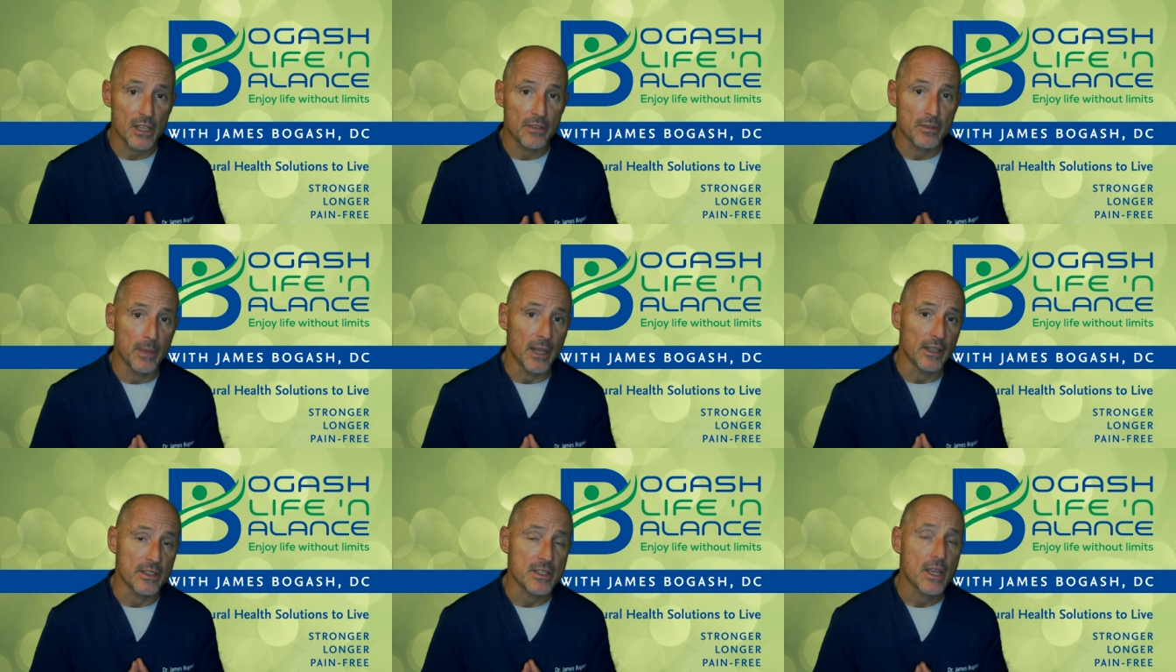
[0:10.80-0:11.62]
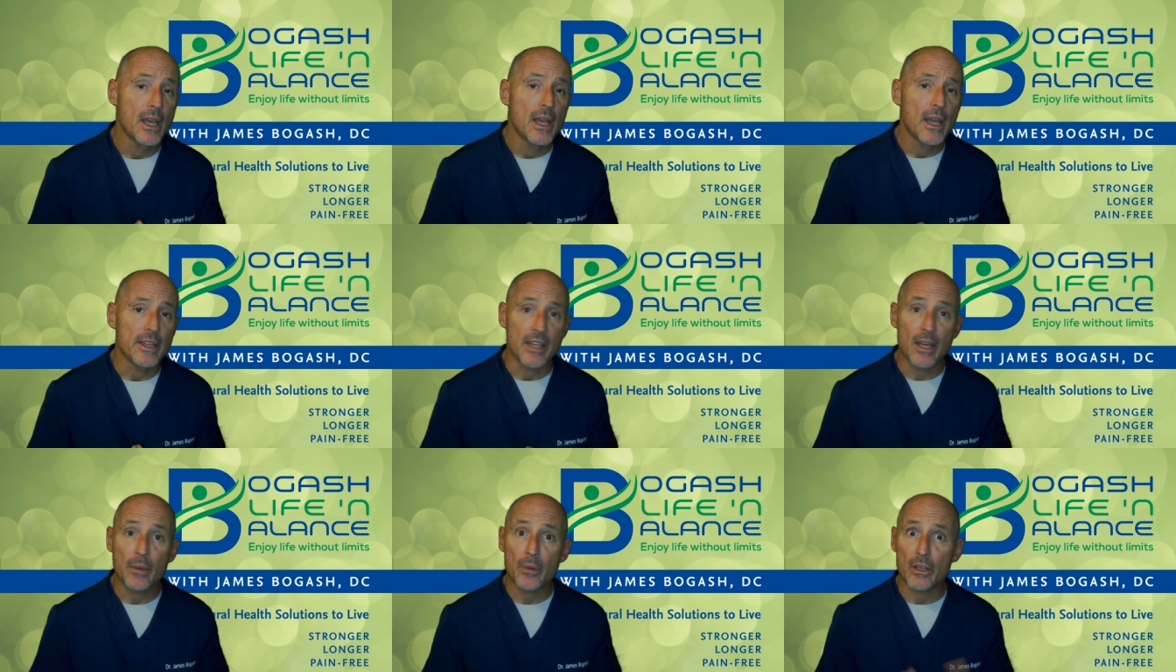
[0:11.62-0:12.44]
Life in Balance. And
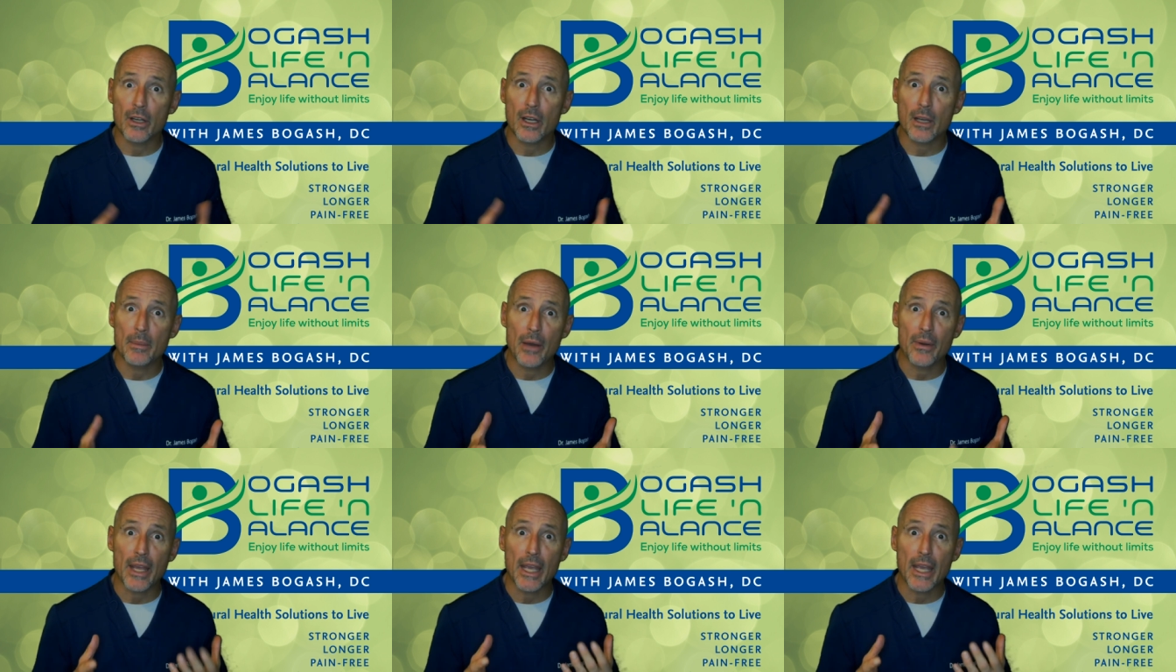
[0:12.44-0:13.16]
today we're going to talk about